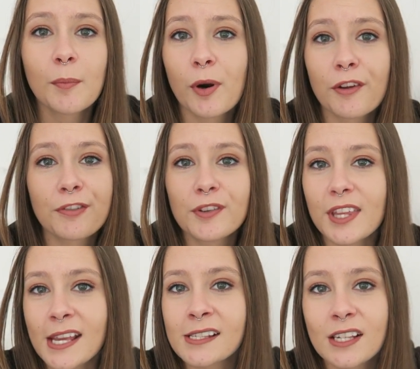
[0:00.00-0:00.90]
put a few
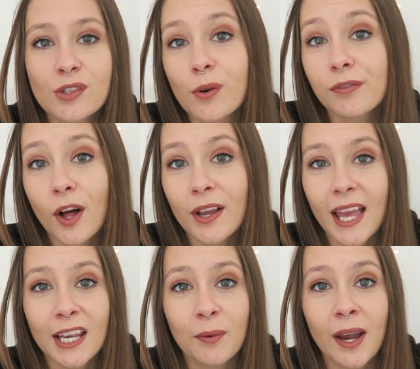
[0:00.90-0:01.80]
things into a vlog
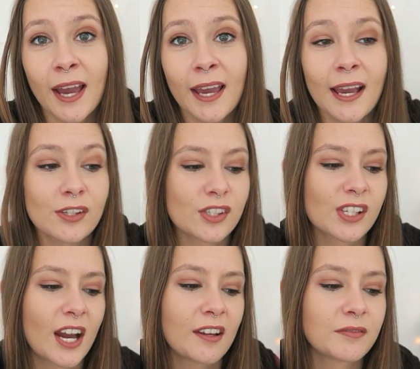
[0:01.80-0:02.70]
anyway and
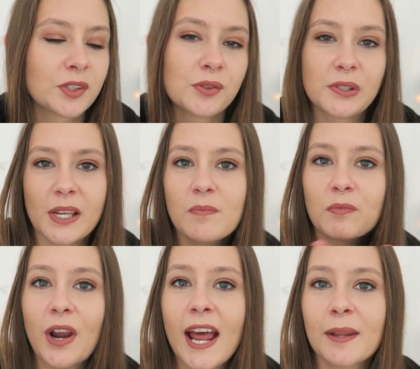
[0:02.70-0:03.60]
just kind of do
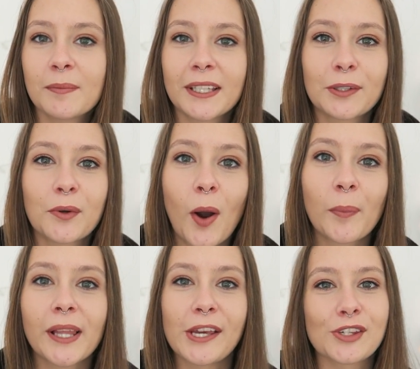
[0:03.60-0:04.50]
some random little
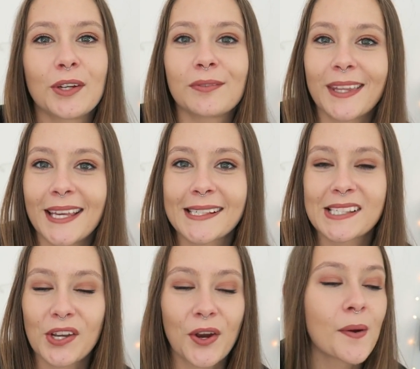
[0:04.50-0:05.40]
compilation of things.
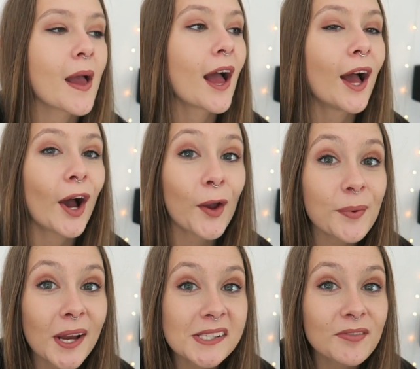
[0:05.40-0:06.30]
So I hope
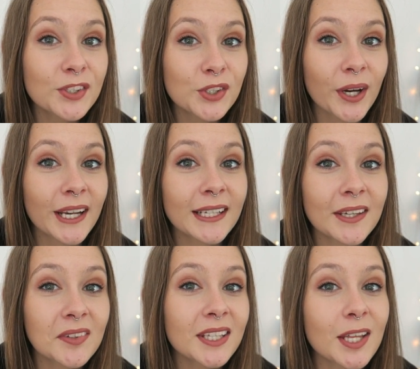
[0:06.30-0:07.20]
you guys have enjoyed it.
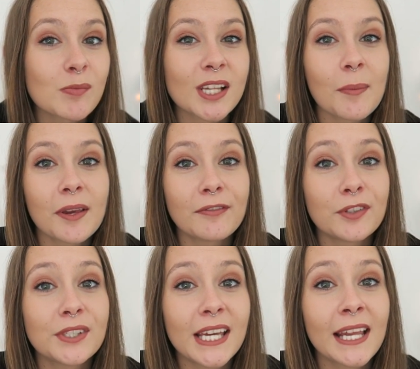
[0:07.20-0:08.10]
Give it a thumbs up if
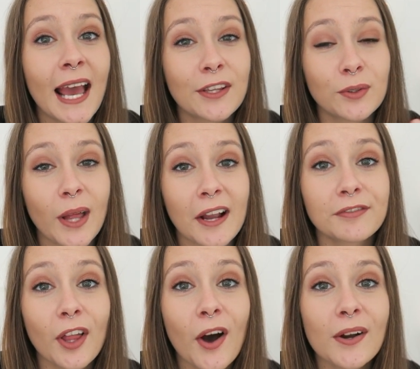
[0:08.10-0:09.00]
you did and you
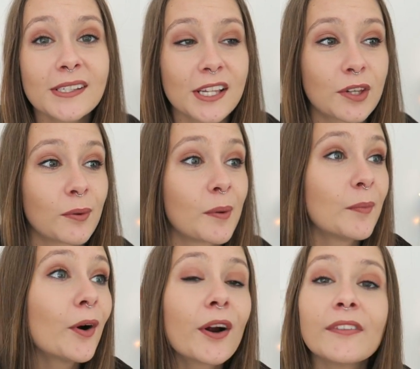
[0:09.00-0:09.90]
like vlogs and you want
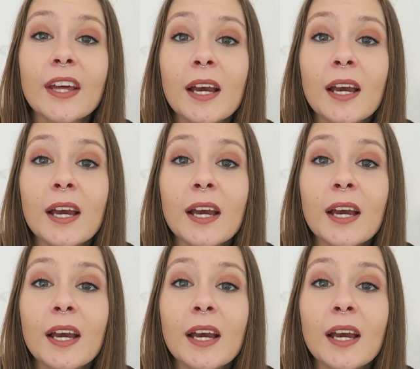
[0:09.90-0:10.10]
more of